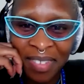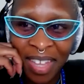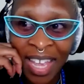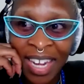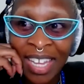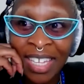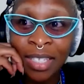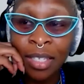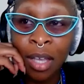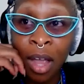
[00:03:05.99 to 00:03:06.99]
It is
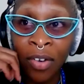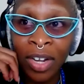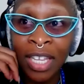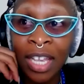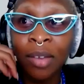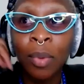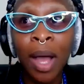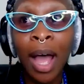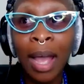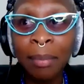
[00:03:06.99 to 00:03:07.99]
currently, well,
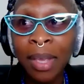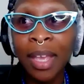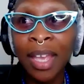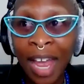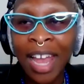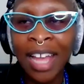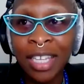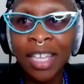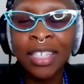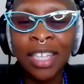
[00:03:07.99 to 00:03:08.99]
I'm in Atlanta,
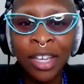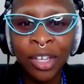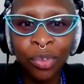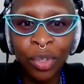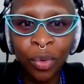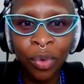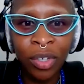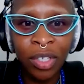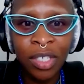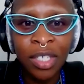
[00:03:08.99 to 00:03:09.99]
it's in New York,
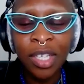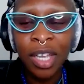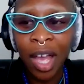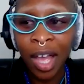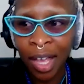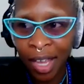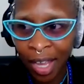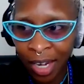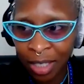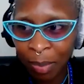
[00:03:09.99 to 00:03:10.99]

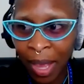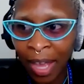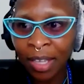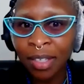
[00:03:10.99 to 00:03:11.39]
in its bag,